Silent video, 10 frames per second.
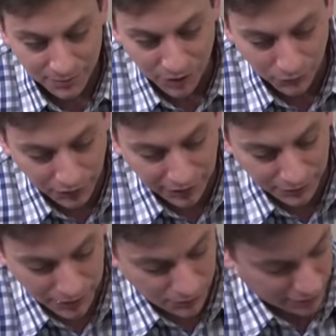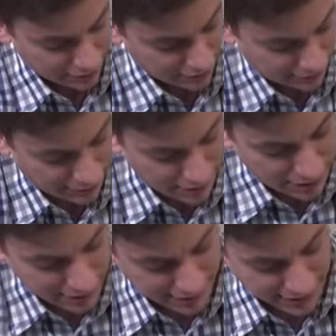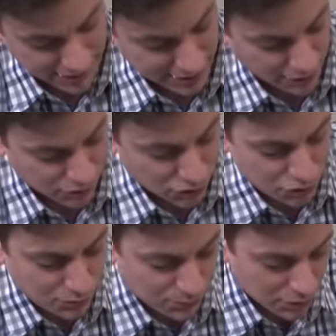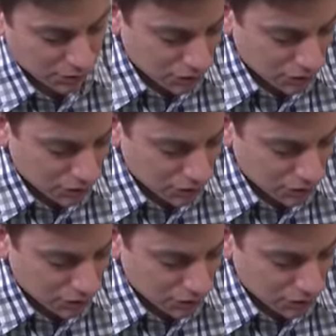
but really what you want to do is go super,